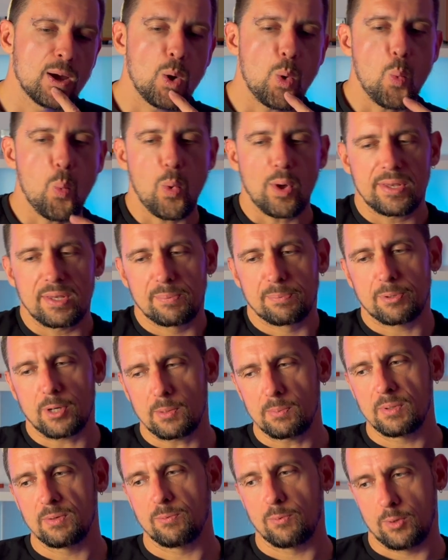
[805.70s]
What the
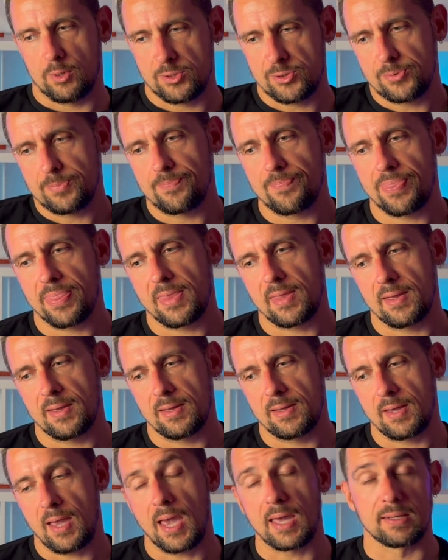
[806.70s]
problem was,
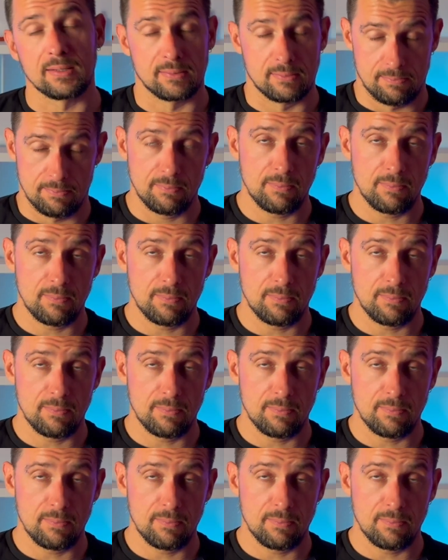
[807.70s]
and